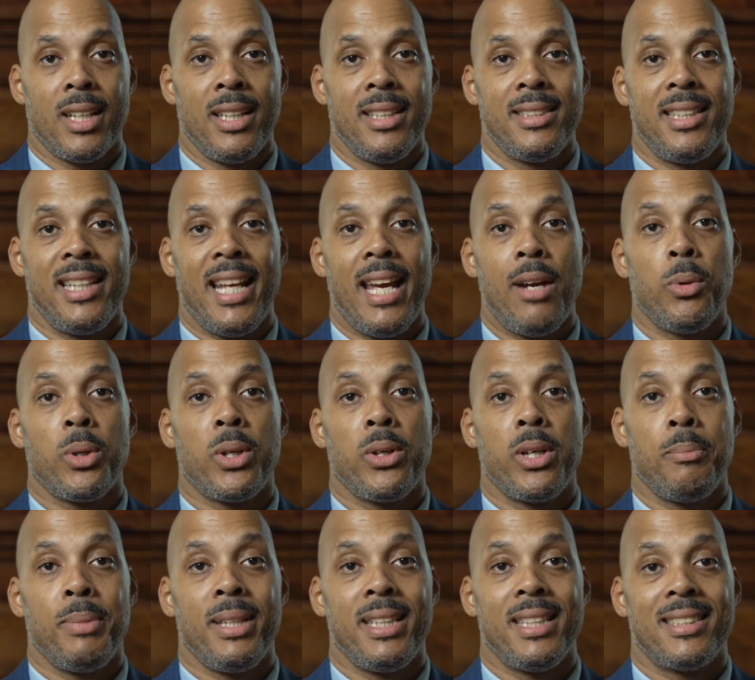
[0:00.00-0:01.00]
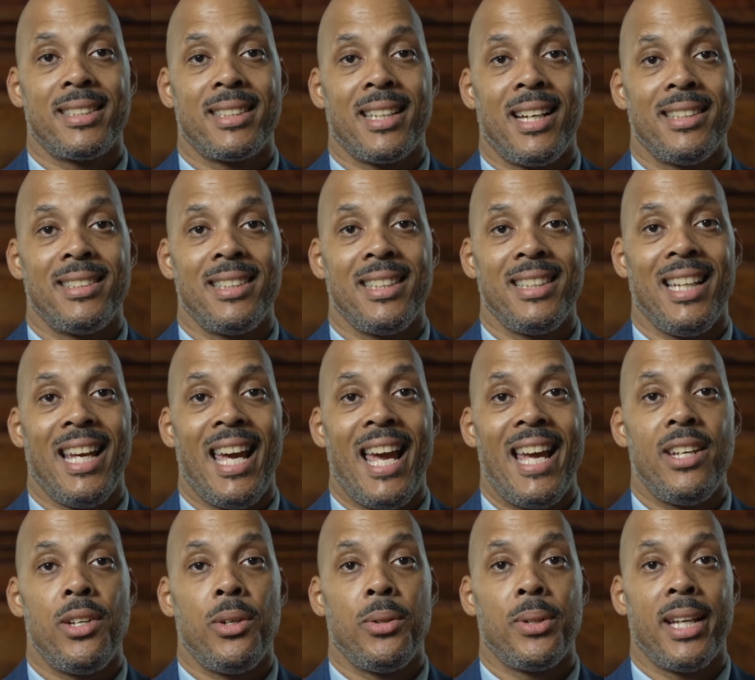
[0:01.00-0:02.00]
Today we're going to be discussing the
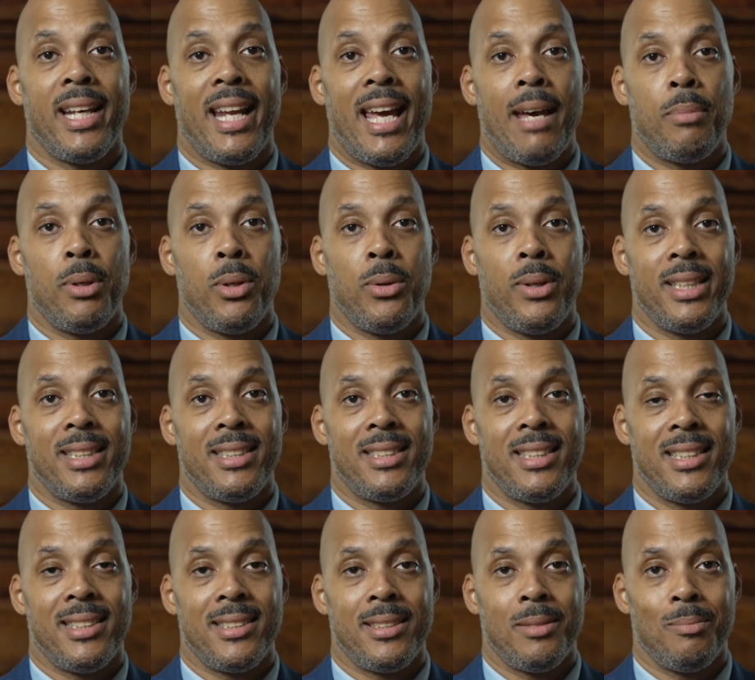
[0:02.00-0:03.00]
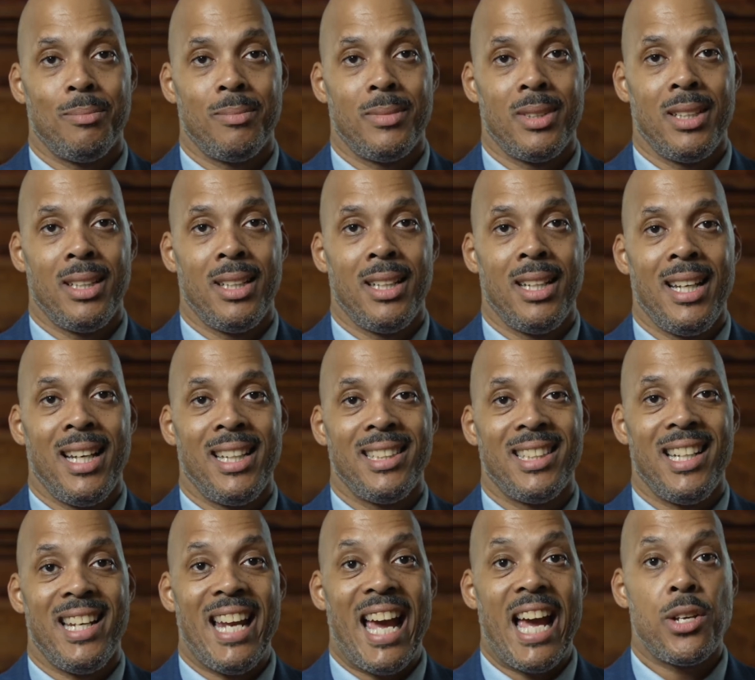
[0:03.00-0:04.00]
endocannabinoid system,
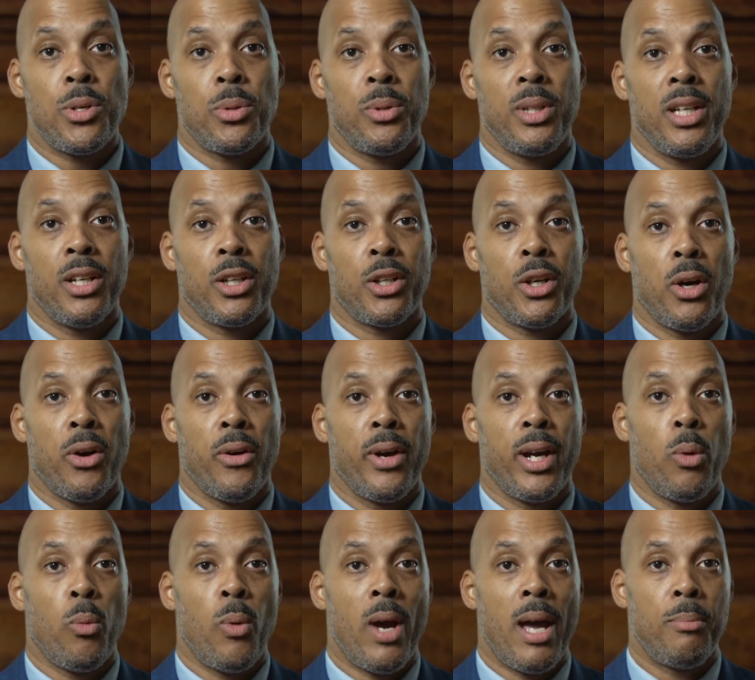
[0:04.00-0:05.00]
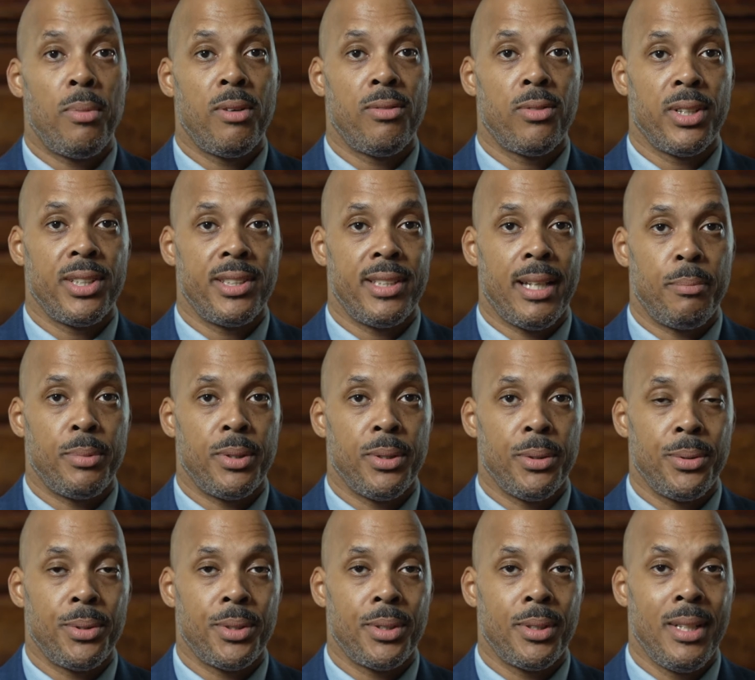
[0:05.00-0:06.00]
the naturally occurring web of
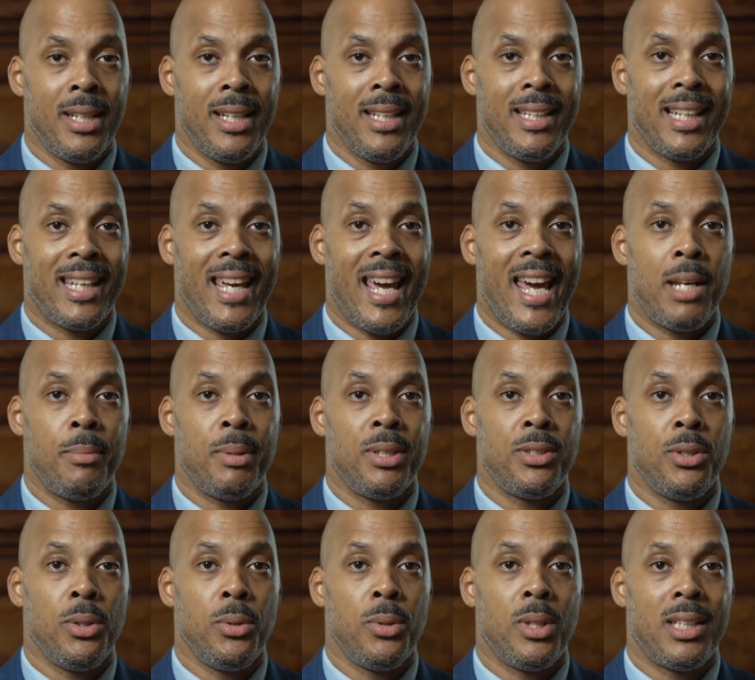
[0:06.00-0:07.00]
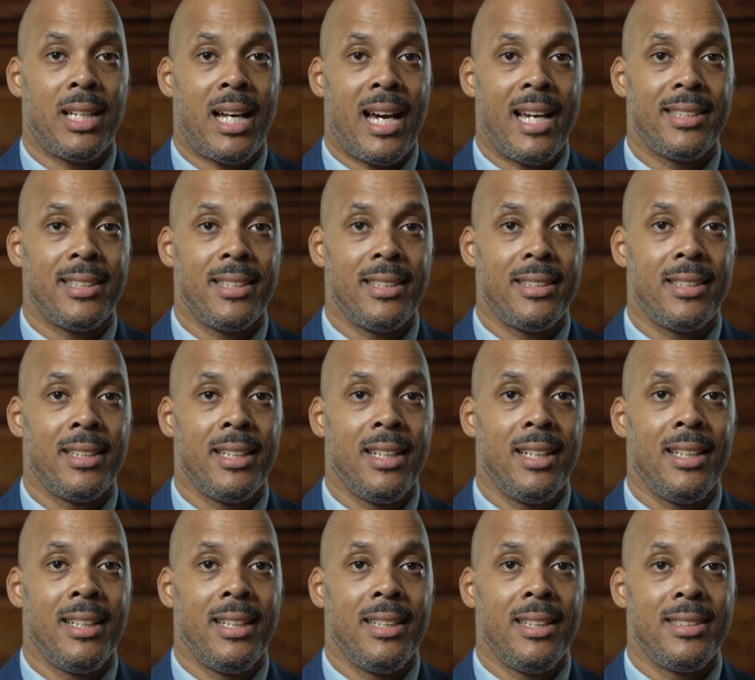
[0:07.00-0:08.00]
receptors the cannabis utilizes
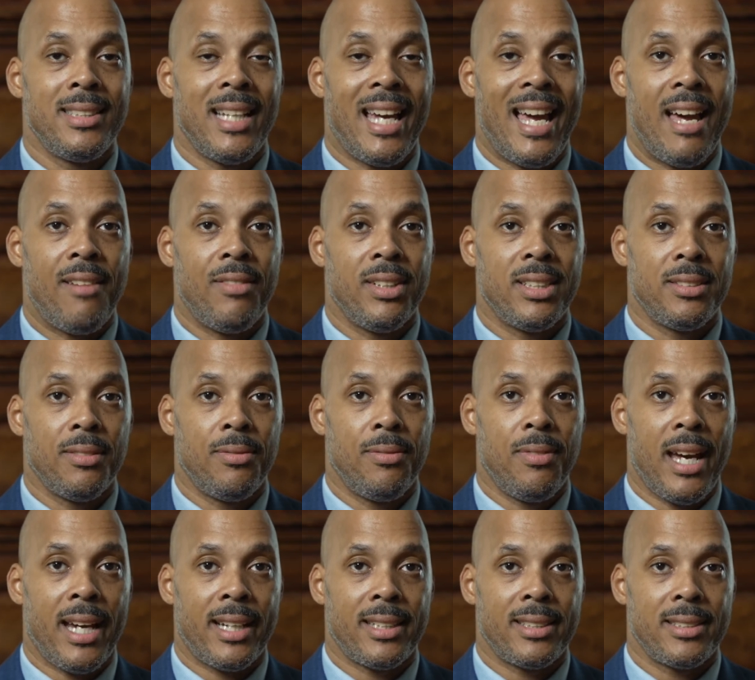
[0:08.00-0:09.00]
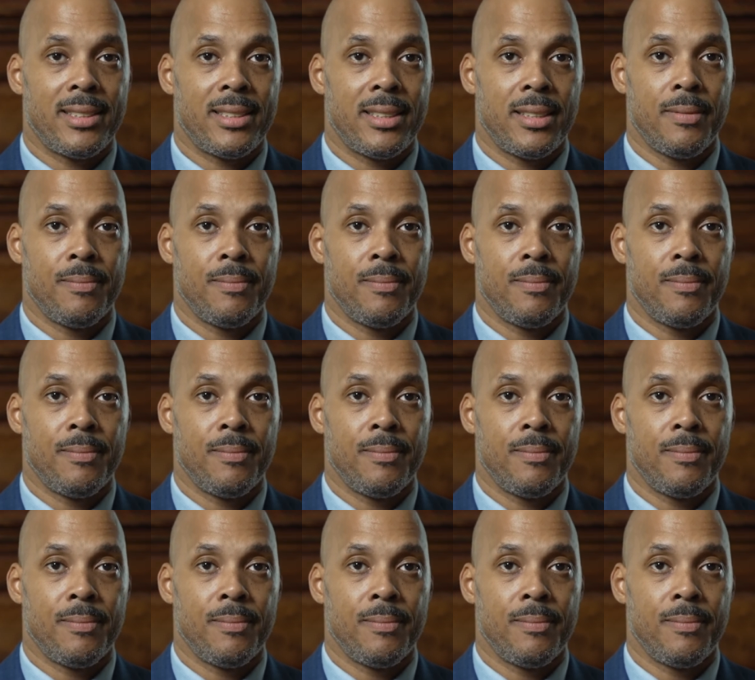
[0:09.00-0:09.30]
to have its effects.